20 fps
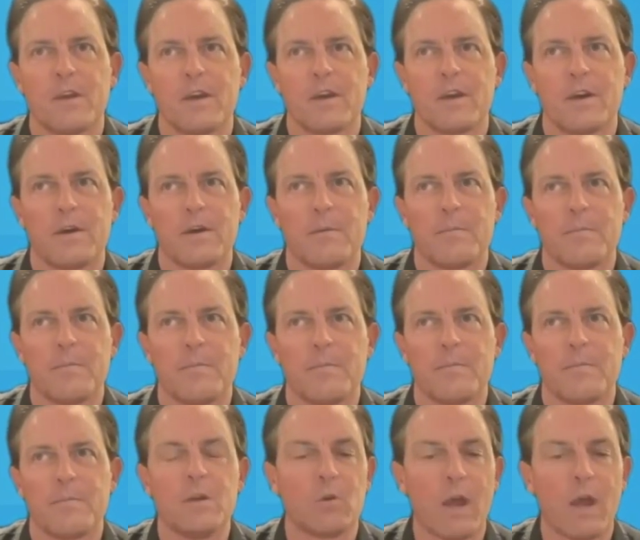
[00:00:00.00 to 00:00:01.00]
um,
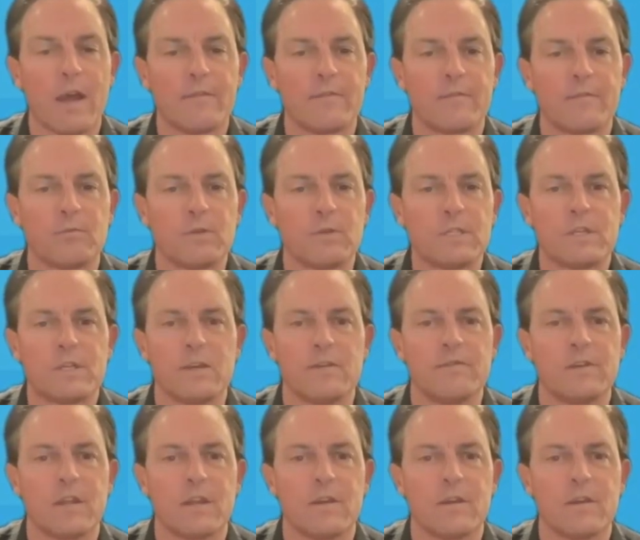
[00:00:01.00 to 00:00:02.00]
you know, have
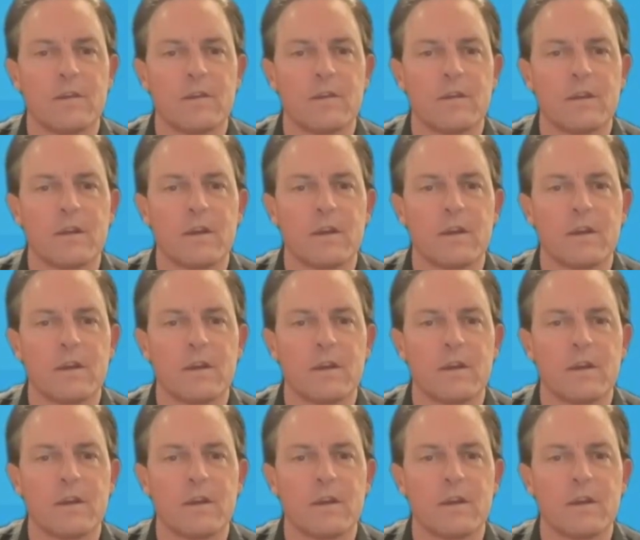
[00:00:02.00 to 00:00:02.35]
received a,